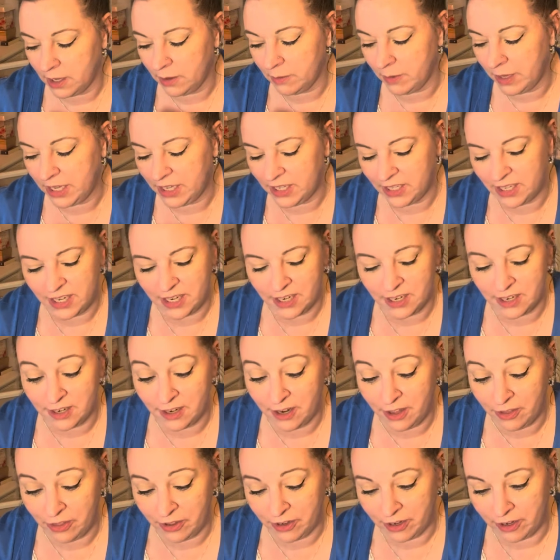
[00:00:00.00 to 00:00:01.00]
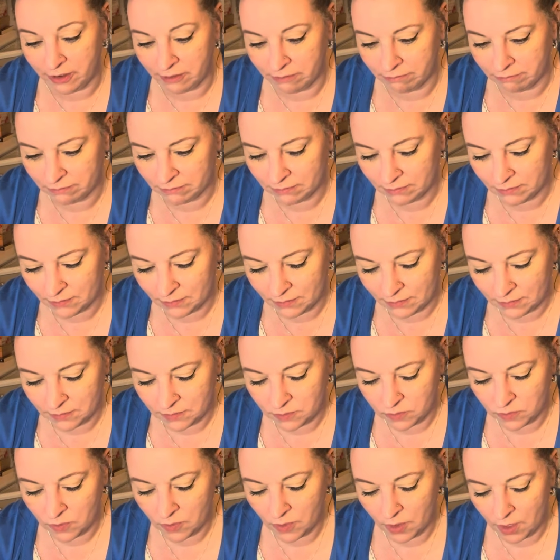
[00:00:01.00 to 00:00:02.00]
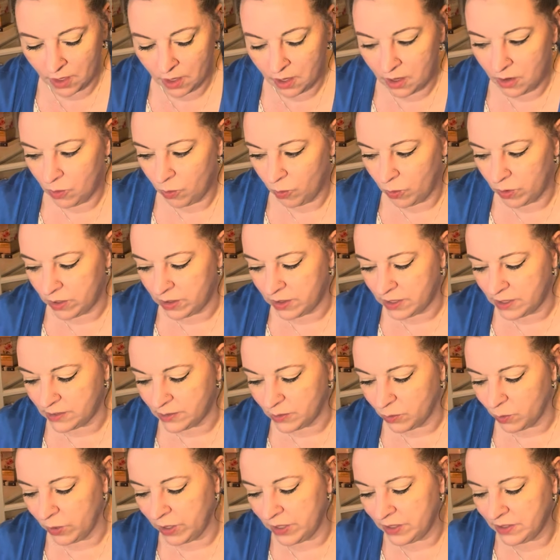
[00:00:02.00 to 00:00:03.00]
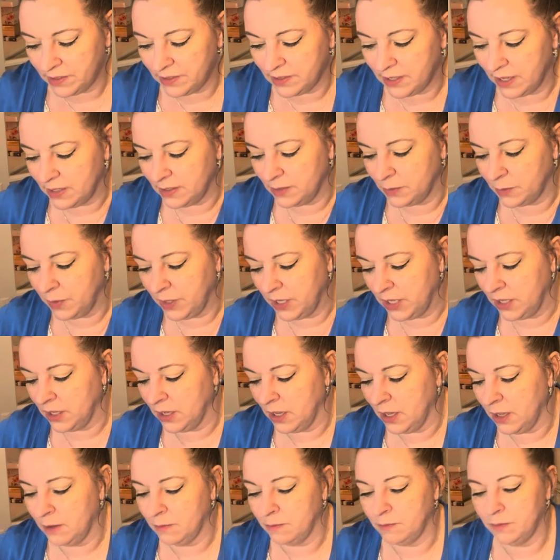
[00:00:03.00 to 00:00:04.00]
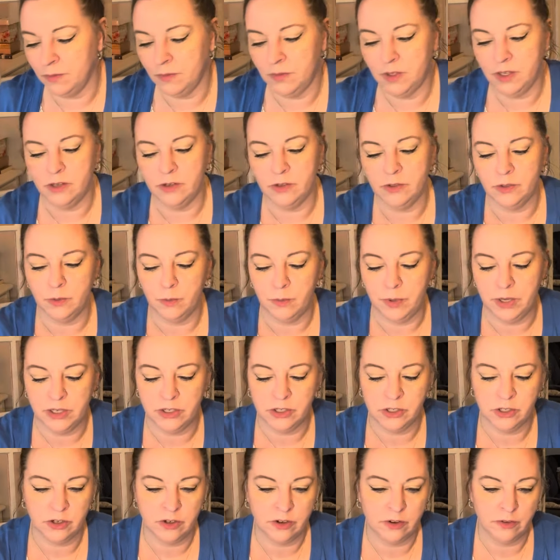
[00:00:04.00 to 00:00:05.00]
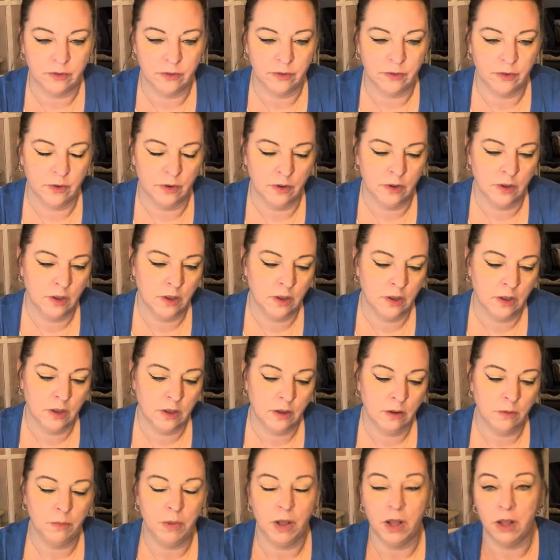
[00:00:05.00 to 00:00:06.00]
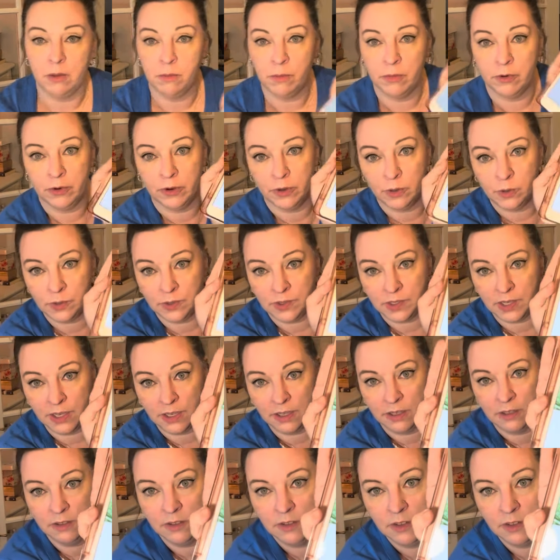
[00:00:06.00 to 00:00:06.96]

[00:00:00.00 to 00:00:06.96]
I might need another one of these oil sets, but um, here's a picture of Palmarosa.